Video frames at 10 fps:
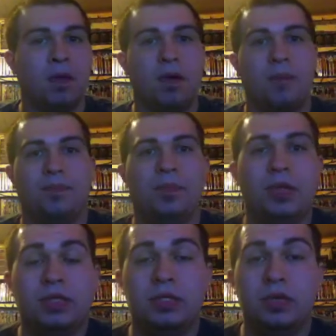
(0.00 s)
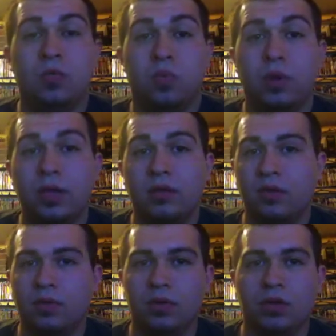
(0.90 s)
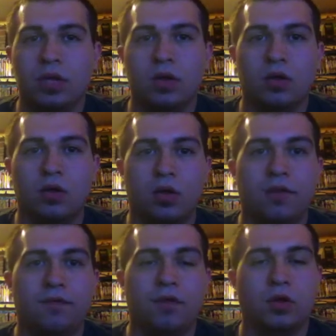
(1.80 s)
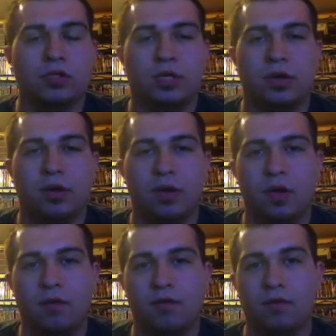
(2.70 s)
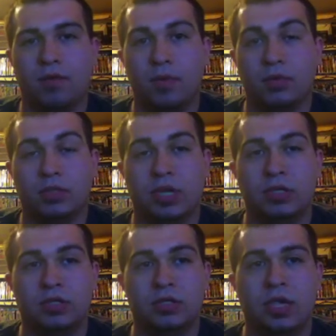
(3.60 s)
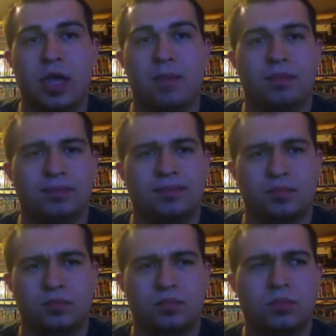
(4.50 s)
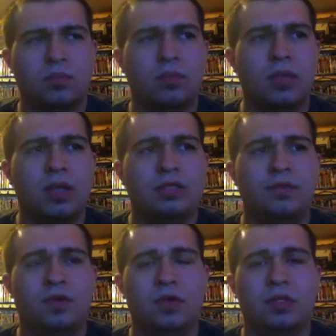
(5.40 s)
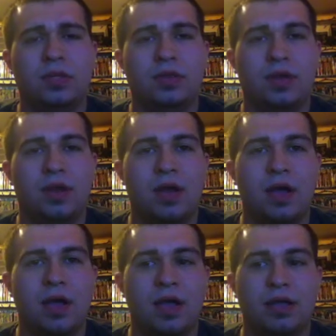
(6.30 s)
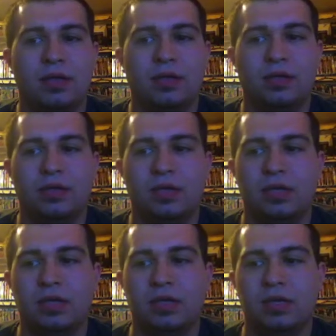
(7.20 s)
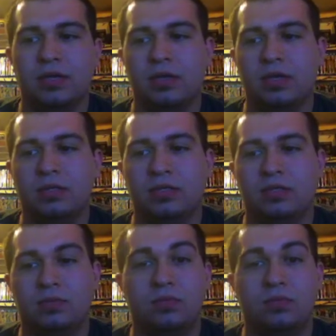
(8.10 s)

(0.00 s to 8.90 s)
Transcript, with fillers: Um, it's a really, really good version of the most dangerous game. It's a version that uh, is